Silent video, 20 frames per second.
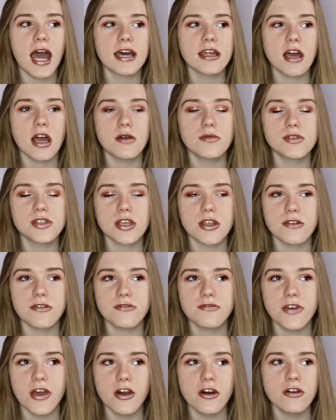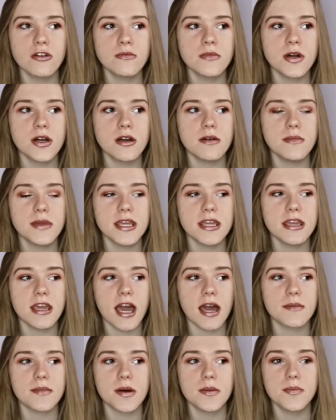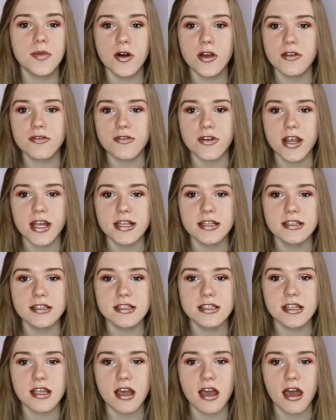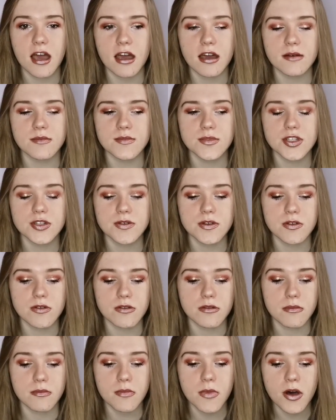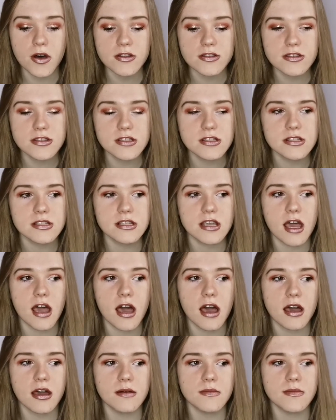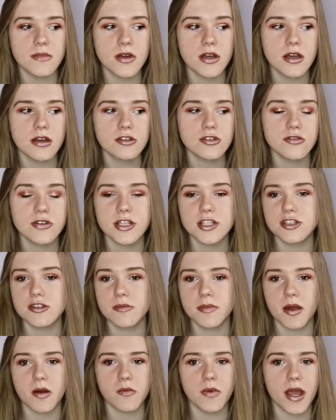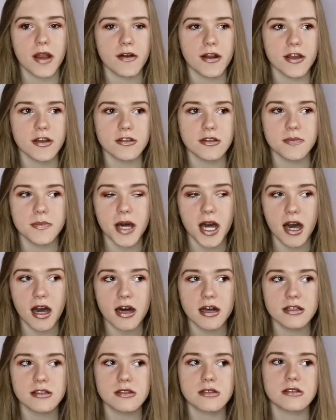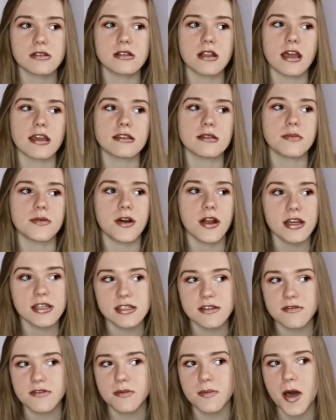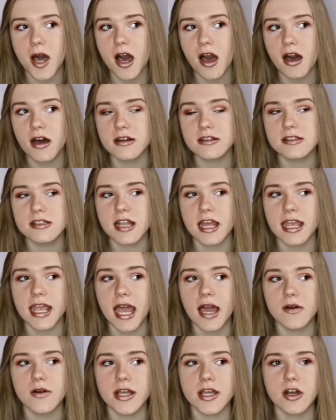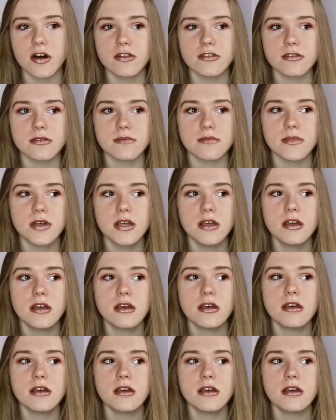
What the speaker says: And I was going to film me and my boyfriend doing all the mods, talking to you about where I got the parts, like the price of the parts, like how I got them